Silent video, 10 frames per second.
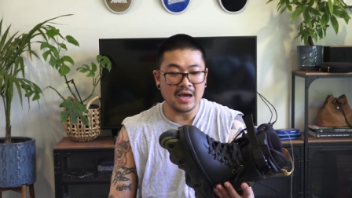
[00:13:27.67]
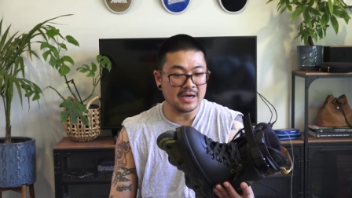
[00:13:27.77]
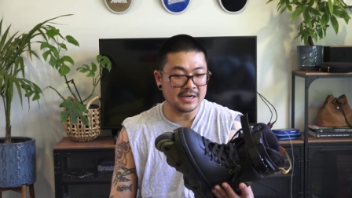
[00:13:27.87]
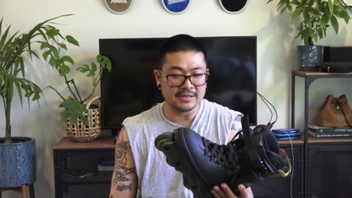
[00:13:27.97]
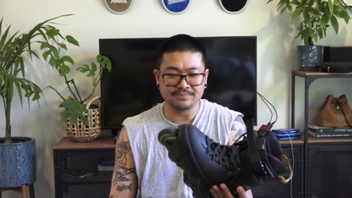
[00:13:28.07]

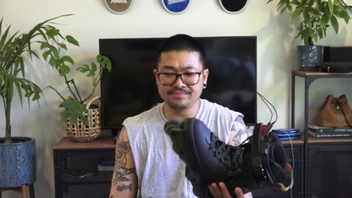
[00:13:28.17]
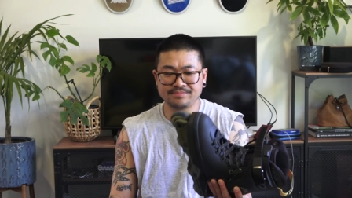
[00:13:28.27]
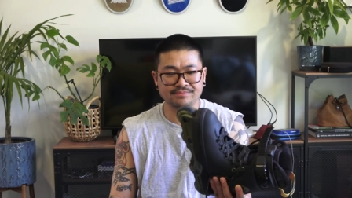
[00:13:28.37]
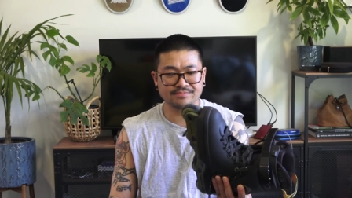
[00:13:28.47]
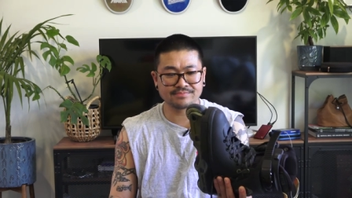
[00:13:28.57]
Um,
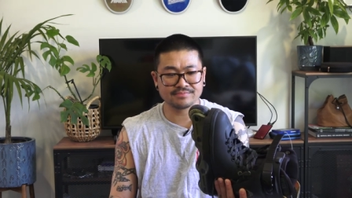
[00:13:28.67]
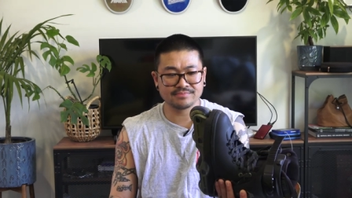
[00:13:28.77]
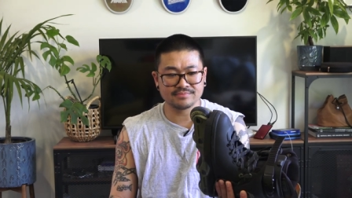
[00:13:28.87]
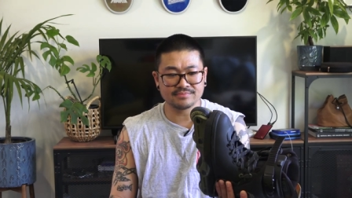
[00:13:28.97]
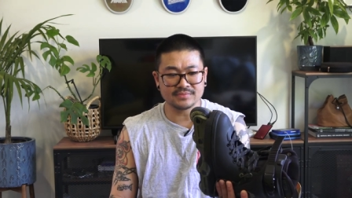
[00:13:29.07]

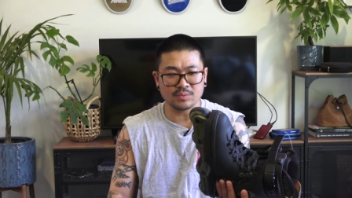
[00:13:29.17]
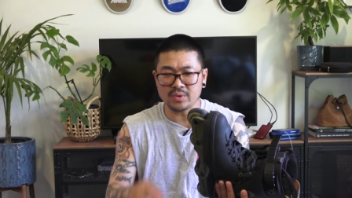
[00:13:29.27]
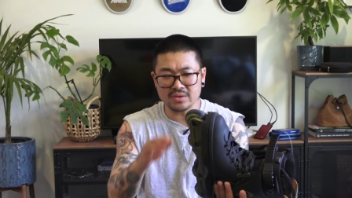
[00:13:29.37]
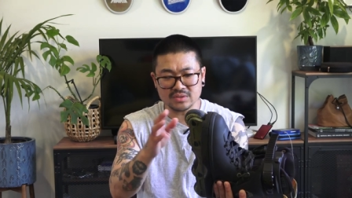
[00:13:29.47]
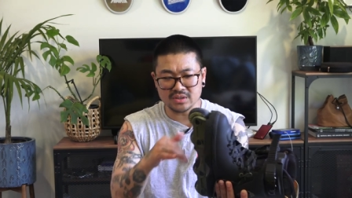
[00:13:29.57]
the
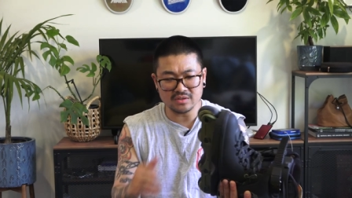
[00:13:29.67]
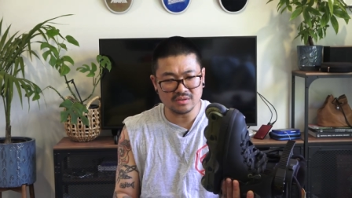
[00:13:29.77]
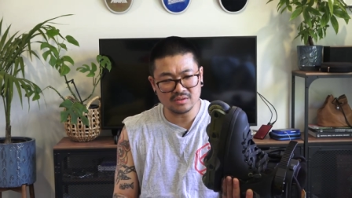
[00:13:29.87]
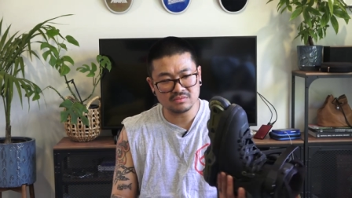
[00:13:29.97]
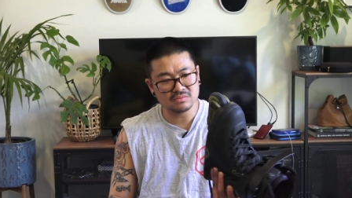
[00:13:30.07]
wheels are
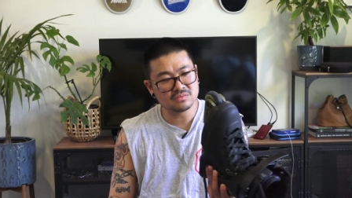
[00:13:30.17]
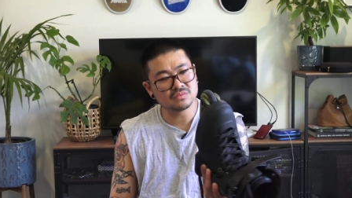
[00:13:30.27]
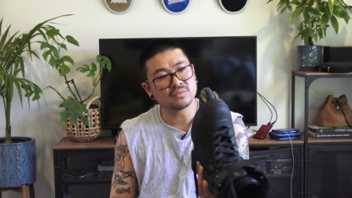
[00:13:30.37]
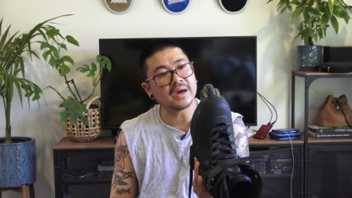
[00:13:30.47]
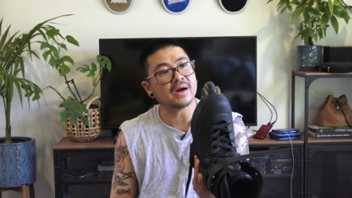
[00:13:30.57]
good.
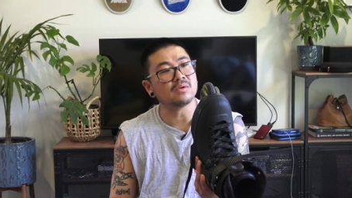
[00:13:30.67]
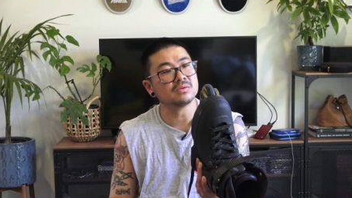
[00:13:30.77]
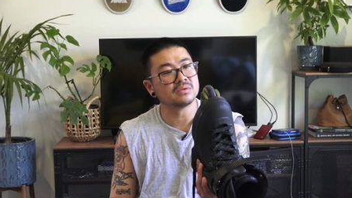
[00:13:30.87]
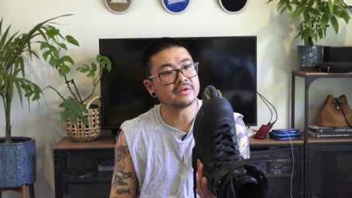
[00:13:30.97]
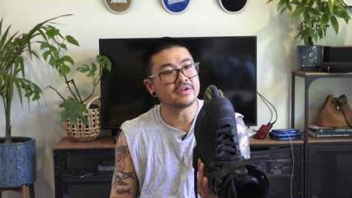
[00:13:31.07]
Wow,
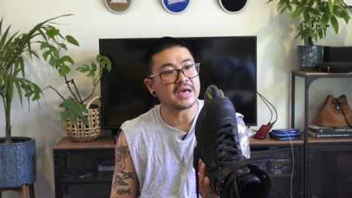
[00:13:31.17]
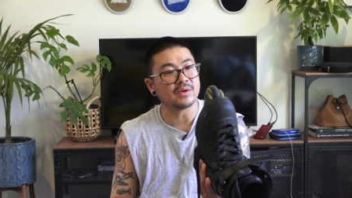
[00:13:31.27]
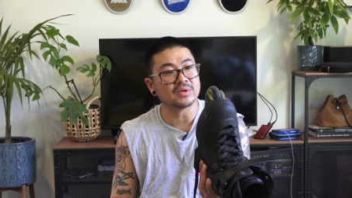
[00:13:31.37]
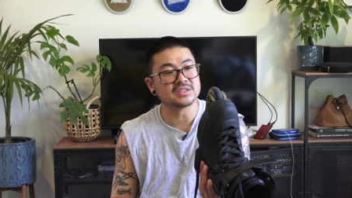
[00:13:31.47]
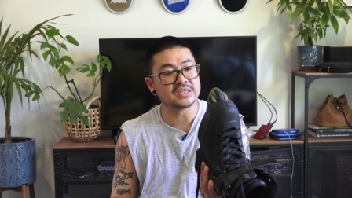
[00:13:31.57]
I've only
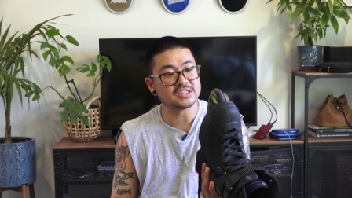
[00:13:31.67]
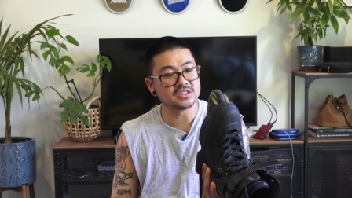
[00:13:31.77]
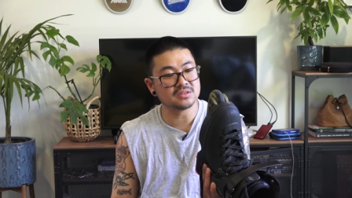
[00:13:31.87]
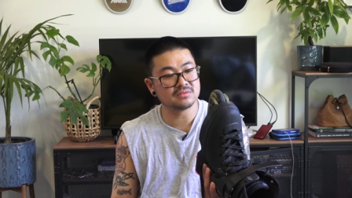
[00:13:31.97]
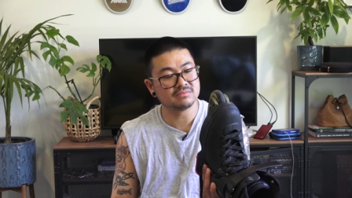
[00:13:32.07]
had one
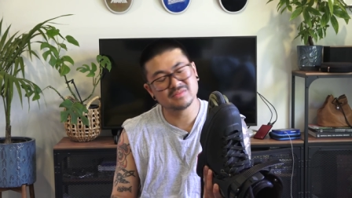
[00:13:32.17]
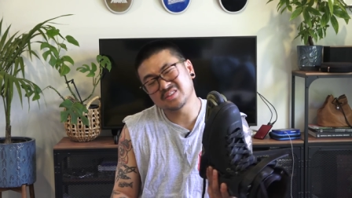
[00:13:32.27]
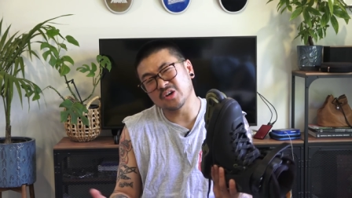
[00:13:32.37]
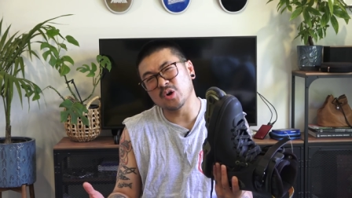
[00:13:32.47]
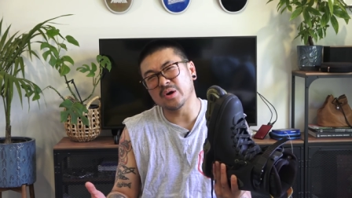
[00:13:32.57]
session,
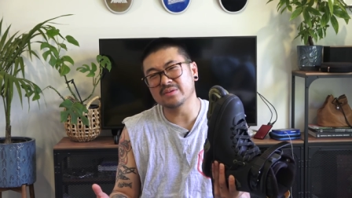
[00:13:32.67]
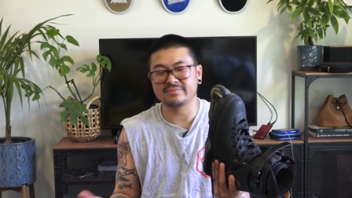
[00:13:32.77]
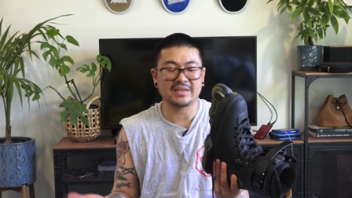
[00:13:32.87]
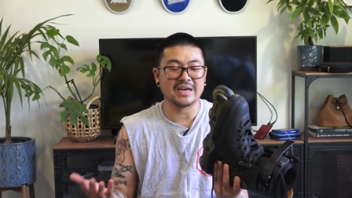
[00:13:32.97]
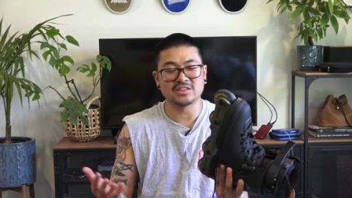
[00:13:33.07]
so uh,
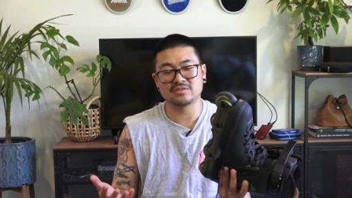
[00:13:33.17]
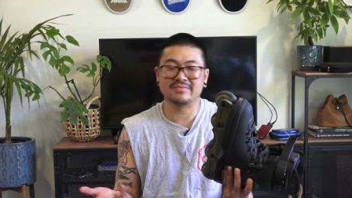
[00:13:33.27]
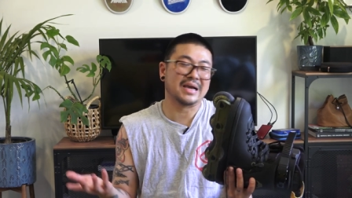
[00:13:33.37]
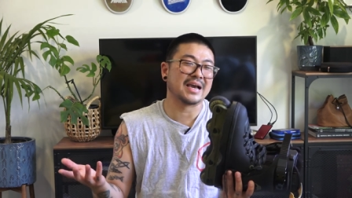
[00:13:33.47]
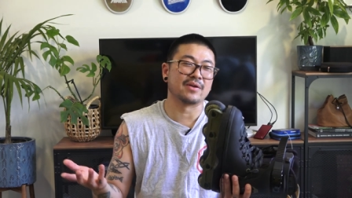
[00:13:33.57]
yeah,
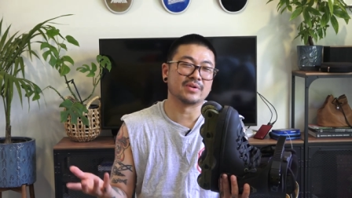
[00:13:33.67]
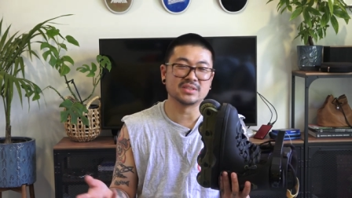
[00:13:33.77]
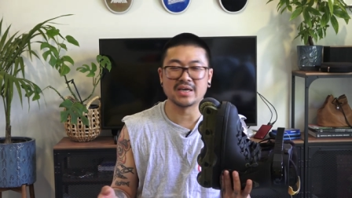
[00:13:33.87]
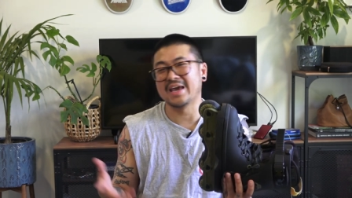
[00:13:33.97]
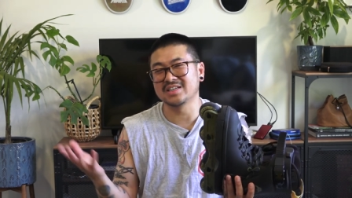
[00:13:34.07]
I can't really
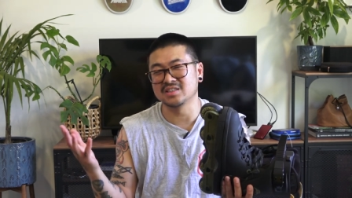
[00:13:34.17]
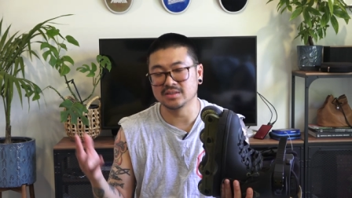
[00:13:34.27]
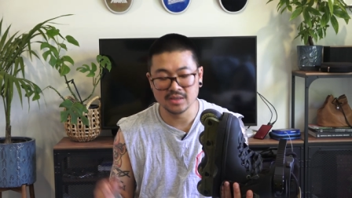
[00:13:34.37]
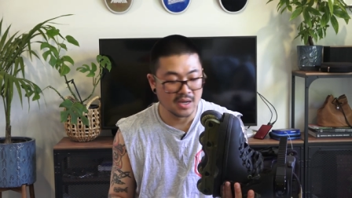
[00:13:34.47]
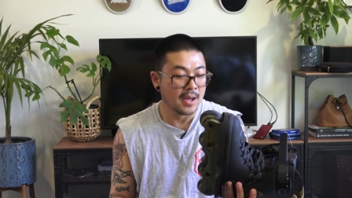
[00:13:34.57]
say actually.